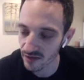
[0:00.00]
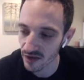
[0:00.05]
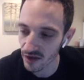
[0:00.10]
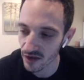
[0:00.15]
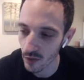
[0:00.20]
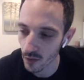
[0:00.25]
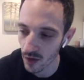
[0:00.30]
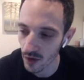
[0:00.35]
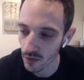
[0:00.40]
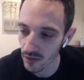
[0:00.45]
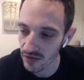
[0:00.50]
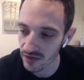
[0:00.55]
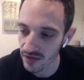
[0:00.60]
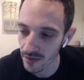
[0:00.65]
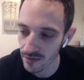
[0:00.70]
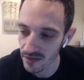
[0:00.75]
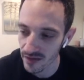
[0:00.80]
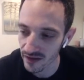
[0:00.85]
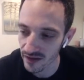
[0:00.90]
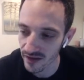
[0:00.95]
what was
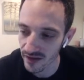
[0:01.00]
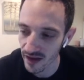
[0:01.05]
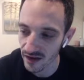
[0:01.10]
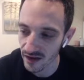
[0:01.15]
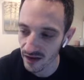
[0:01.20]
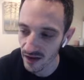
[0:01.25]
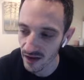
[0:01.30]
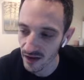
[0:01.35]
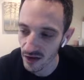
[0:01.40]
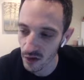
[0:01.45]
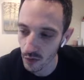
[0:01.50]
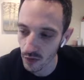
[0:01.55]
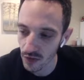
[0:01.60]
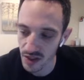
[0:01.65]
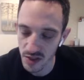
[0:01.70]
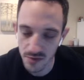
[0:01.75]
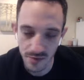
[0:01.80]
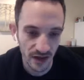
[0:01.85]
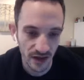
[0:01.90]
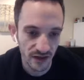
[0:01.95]
something that you weren't
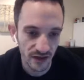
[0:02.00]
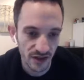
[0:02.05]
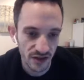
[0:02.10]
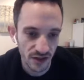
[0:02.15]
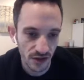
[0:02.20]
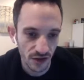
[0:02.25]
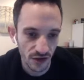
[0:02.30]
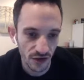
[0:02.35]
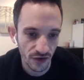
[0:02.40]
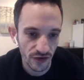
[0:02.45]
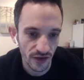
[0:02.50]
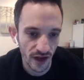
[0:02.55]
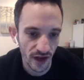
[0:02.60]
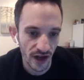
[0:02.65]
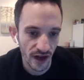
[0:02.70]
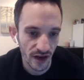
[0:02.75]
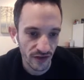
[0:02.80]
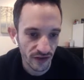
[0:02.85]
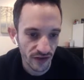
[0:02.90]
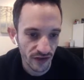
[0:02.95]
expecting to learn that
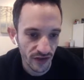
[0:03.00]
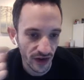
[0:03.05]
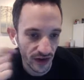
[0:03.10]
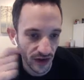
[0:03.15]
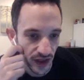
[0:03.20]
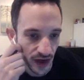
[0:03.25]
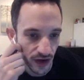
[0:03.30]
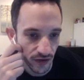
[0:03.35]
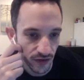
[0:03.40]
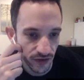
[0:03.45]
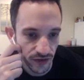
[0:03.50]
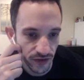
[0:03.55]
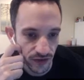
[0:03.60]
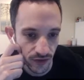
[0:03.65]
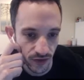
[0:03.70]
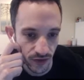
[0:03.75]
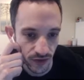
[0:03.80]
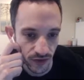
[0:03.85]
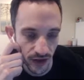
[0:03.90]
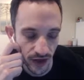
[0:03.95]
kind of stuck out as
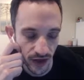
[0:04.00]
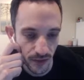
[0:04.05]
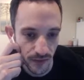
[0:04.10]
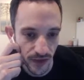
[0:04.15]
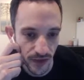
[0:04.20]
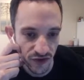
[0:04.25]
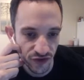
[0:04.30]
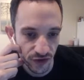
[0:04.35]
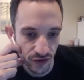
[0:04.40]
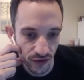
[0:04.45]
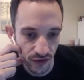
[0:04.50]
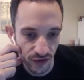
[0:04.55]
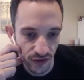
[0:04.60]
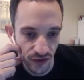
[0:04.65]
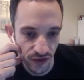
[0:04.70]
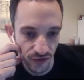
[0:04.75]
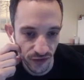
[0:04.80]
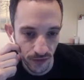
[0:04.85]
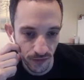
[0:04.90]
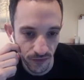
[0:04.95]
sort of like a major
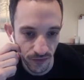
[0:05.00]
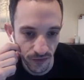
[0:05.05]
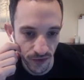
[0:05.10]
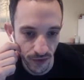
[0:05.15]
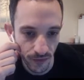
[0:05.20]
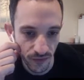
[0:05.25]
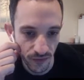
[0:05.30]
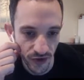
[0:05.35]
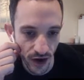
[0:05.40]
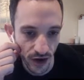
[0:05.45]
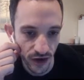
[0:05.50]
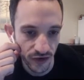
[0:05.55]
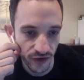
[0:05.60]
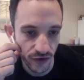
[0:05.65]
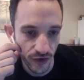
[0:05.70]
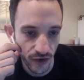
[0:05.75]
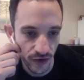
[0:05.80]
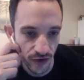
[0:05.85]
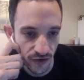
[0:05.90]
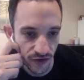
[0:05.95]
learning from talking
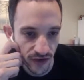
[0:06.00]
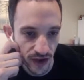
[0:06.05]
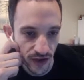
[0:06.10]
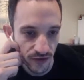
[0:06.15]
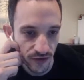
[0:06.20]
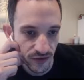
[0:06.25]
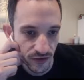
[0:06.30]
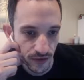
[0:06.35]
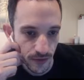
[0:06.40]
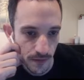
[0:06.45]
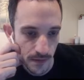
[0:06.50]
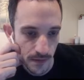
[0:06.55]
to all those devs?